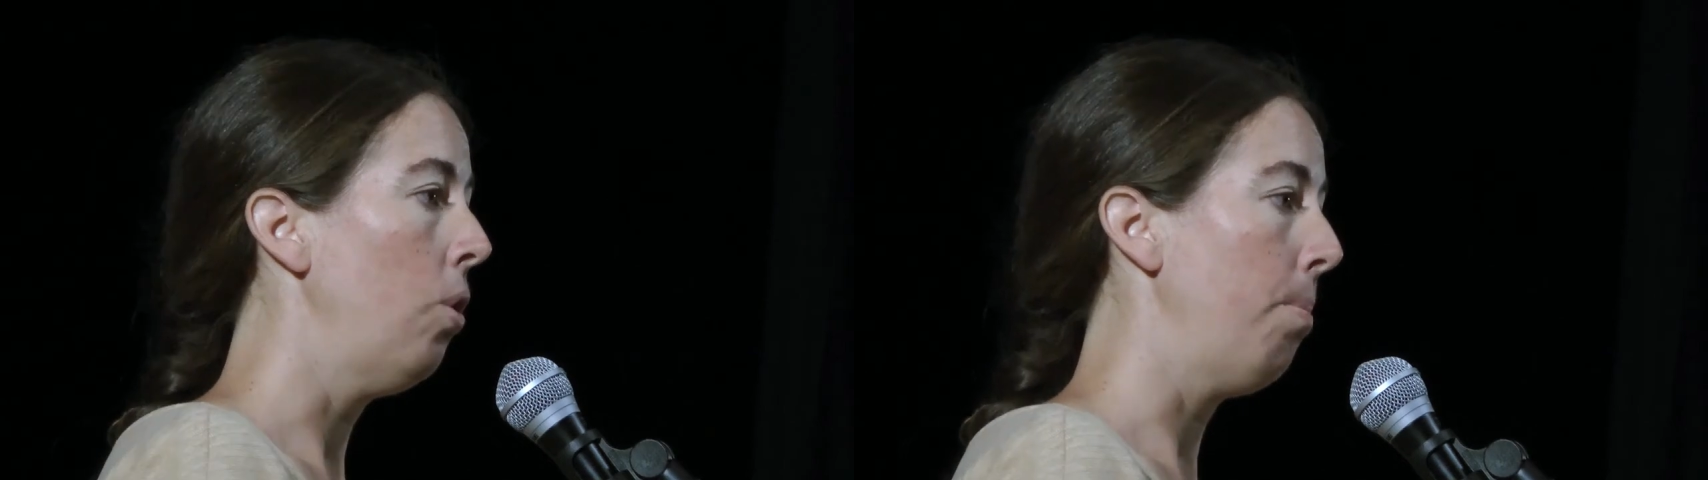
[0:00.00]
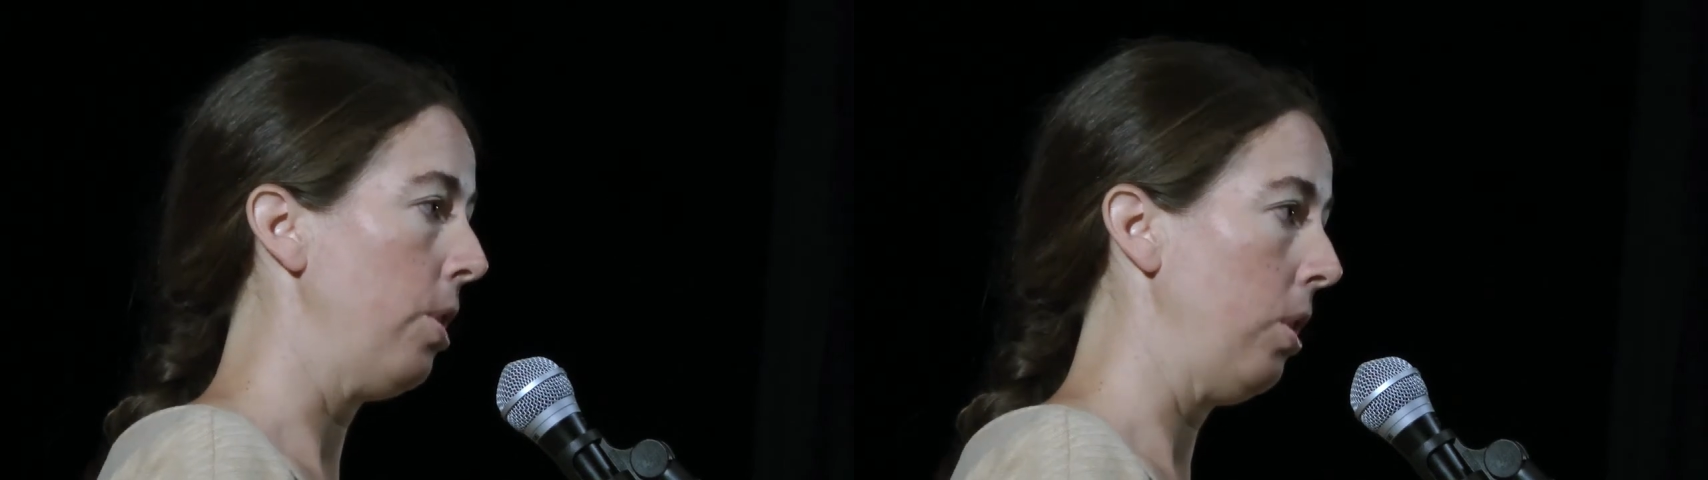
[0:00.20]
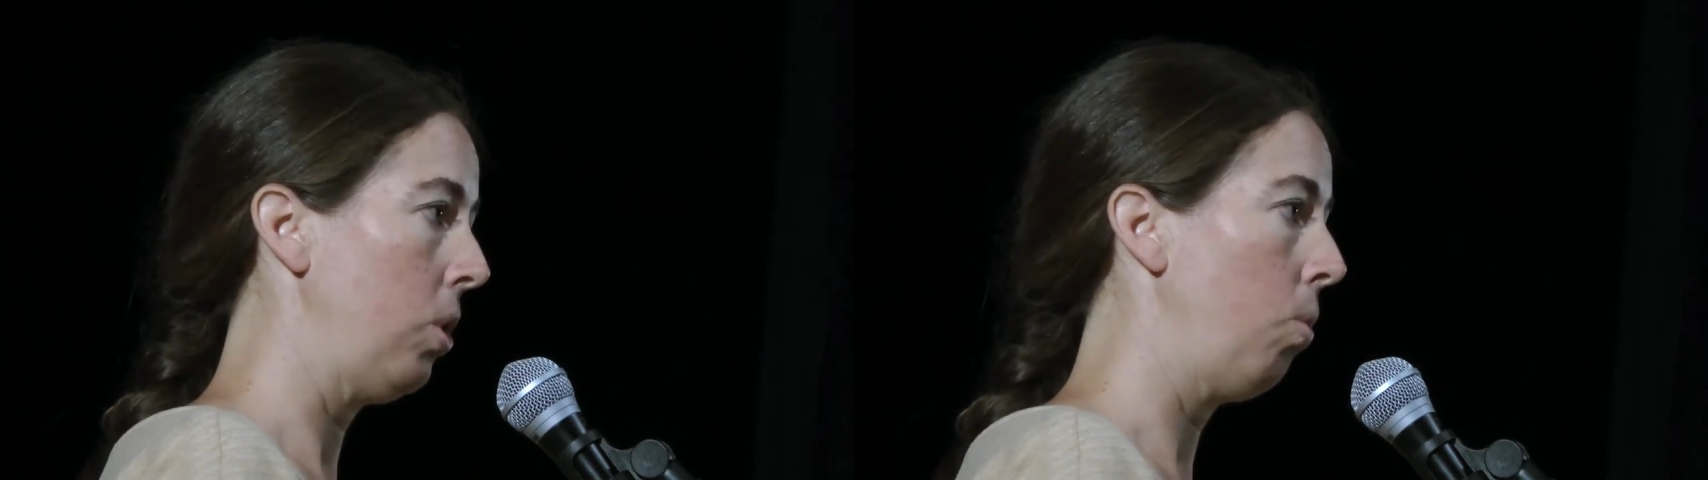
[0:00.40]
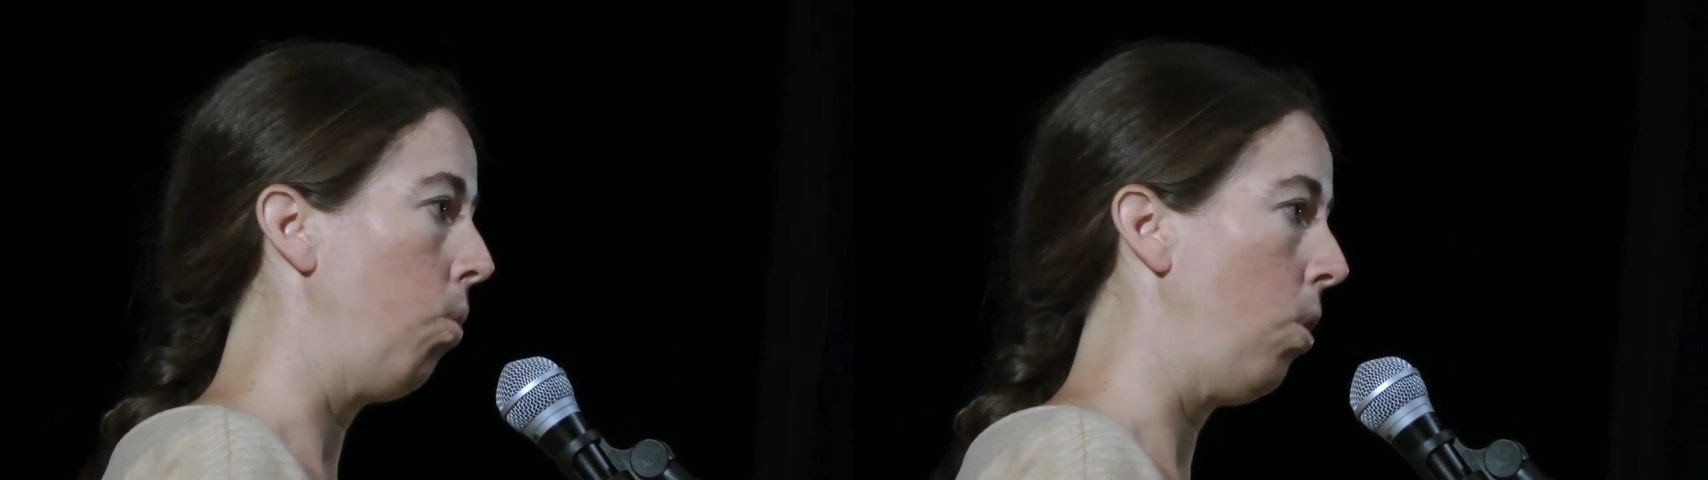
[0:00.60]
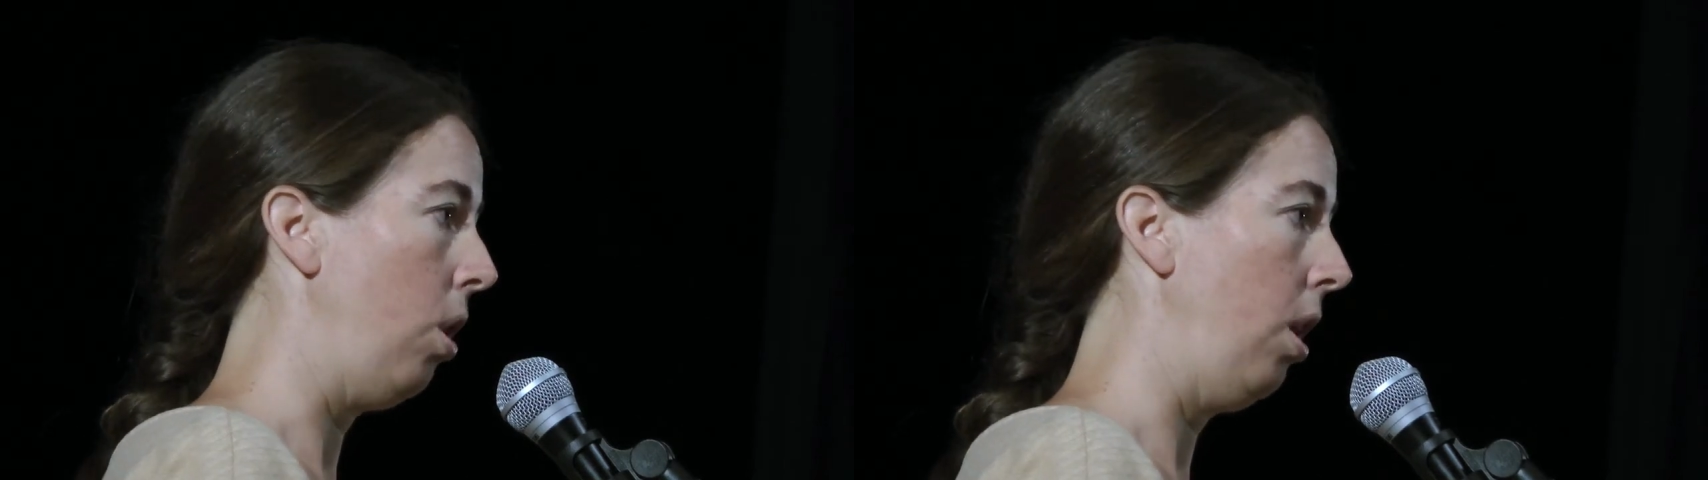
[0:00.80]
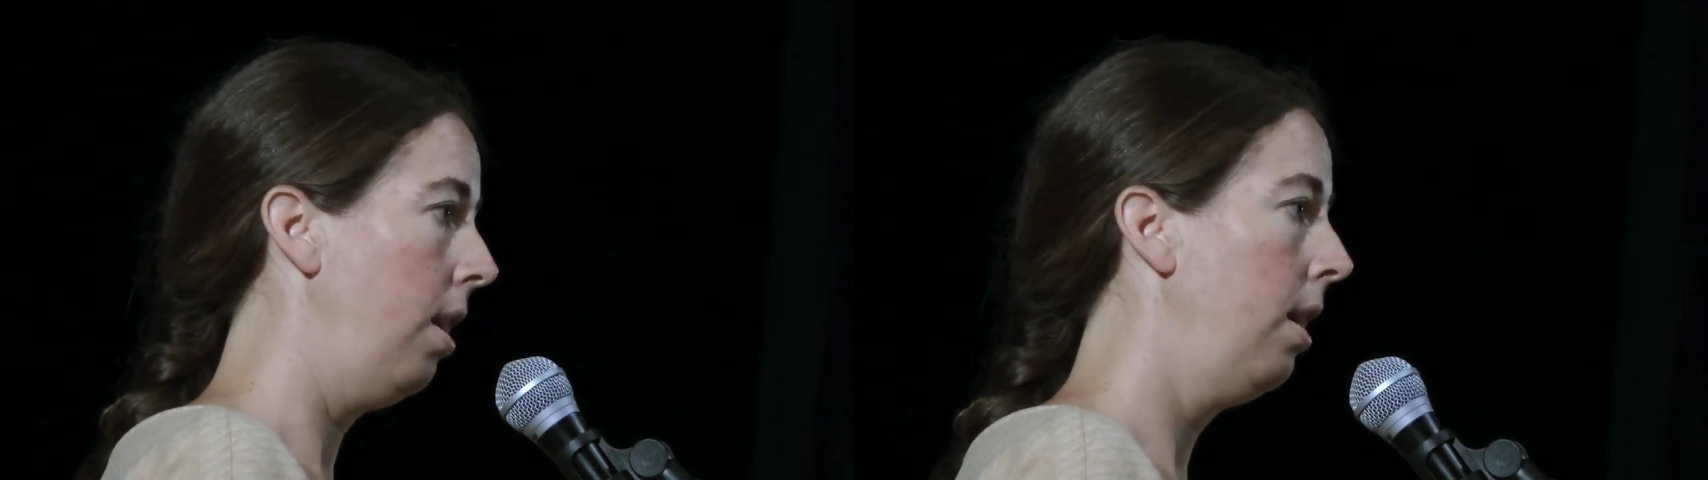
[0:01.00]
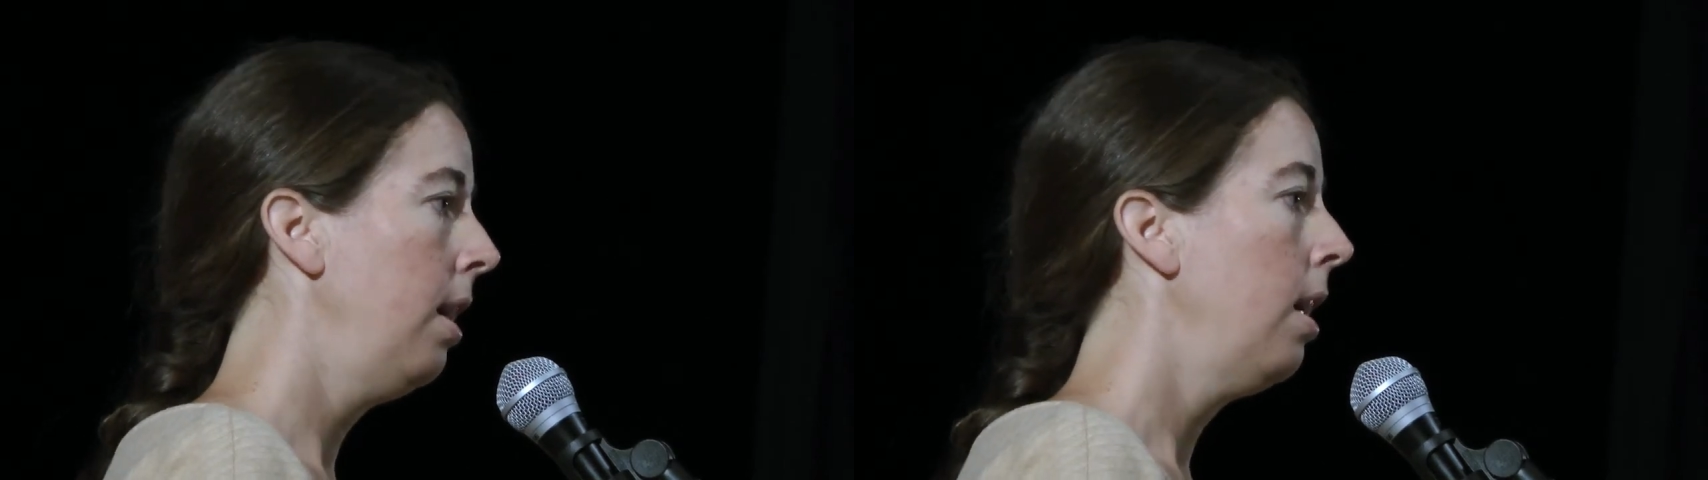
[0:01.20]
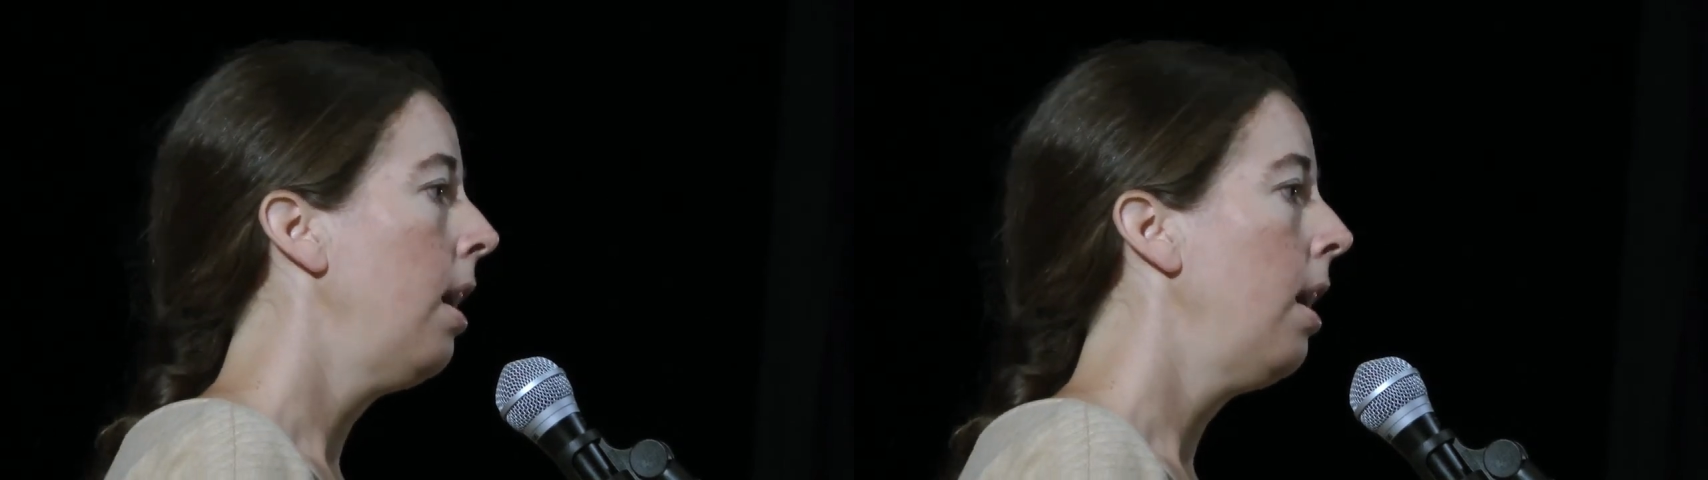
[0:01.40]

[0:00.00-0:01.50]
who produce wool,